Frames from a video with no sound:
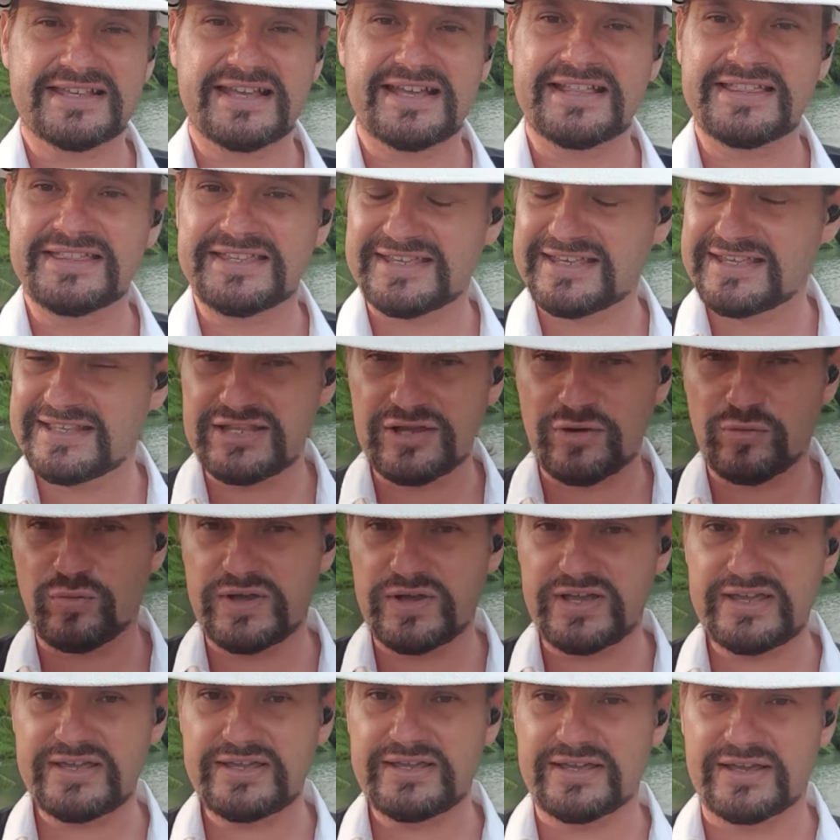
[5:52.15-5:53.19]
And in a
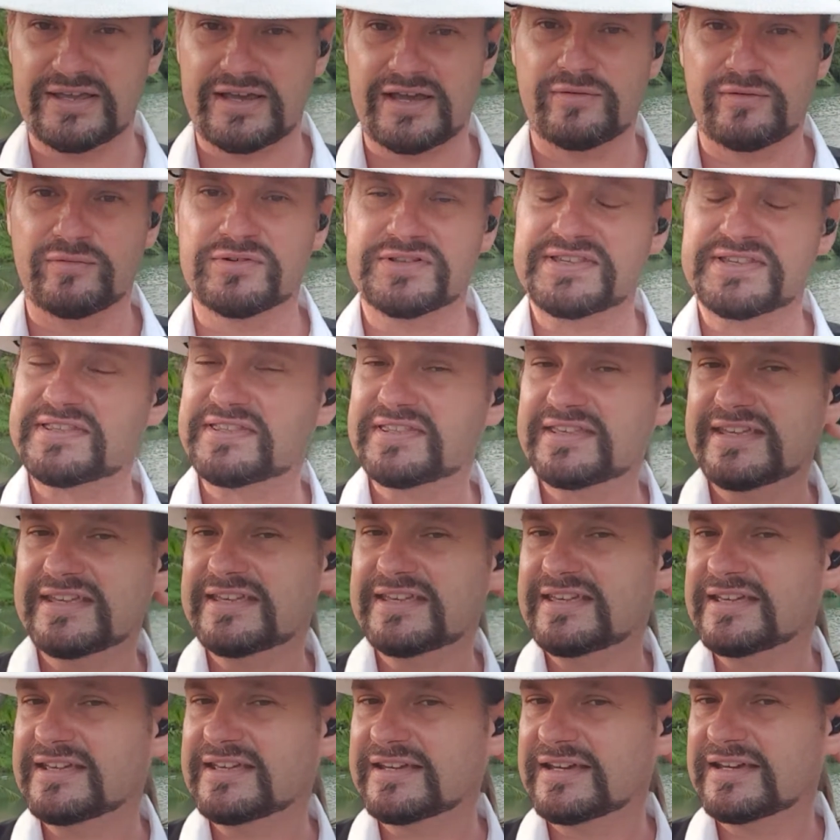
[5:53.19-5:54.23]
way, I was
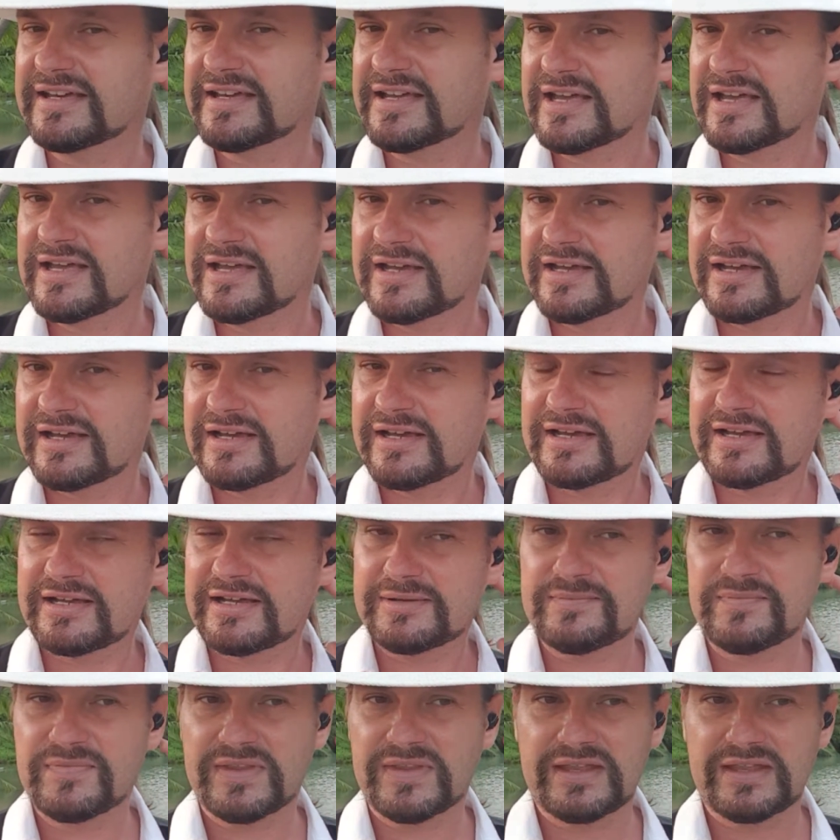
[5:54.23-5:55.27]
thinking
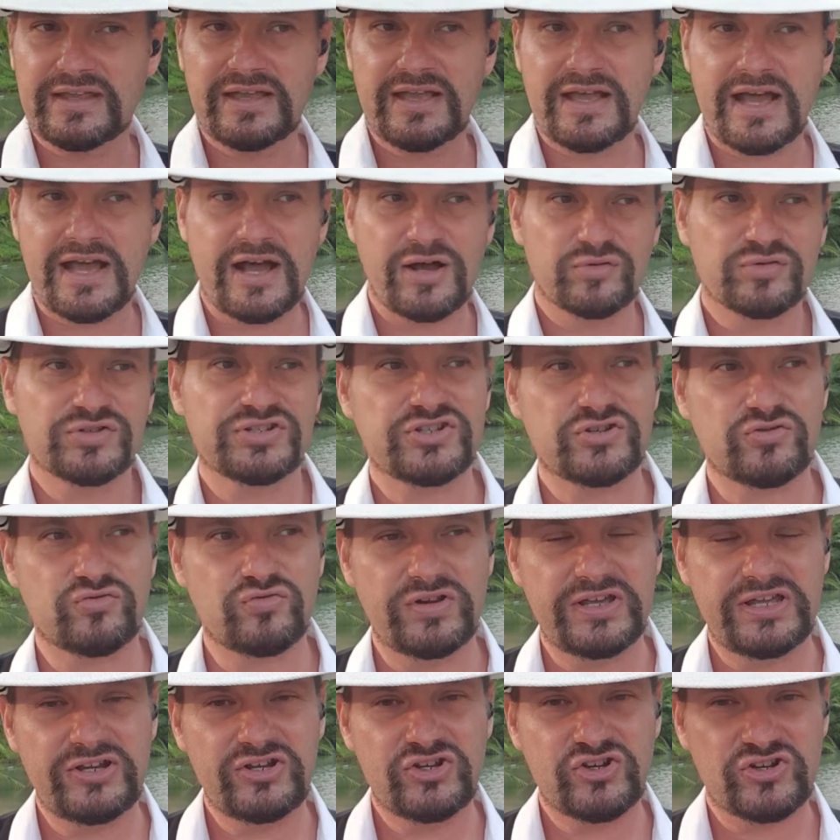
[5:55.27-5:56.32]
how
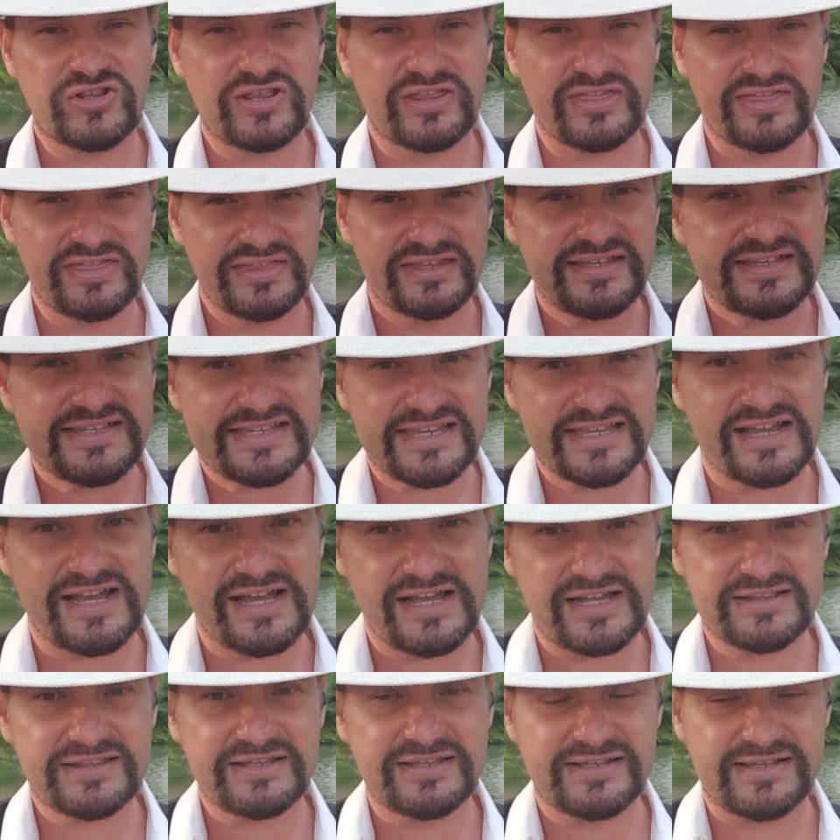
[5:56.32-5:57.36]
strange that this
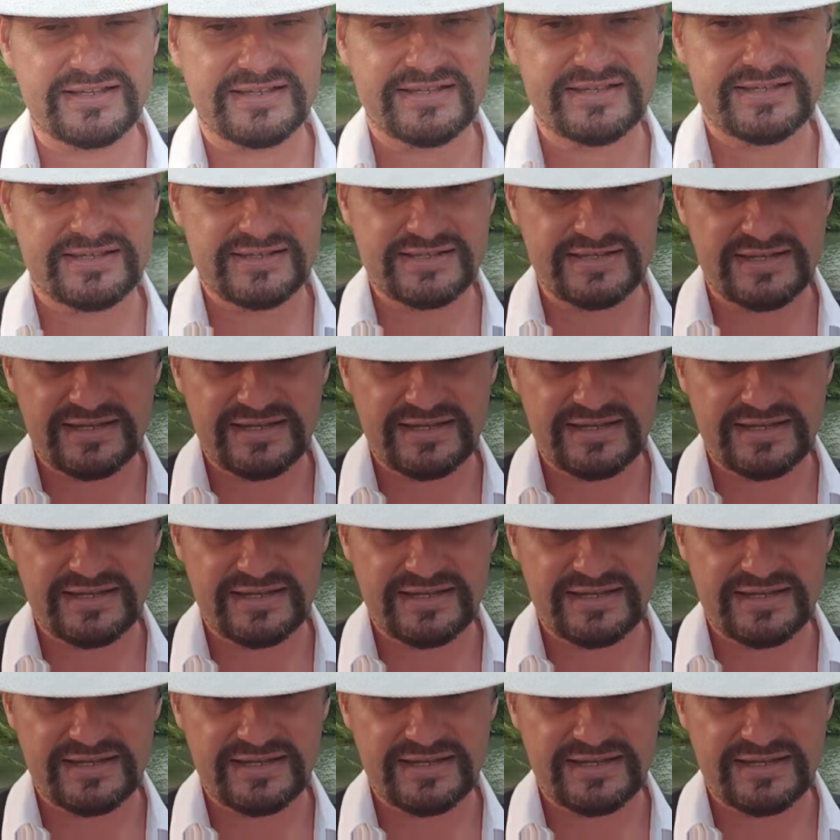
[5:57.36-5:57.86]
artist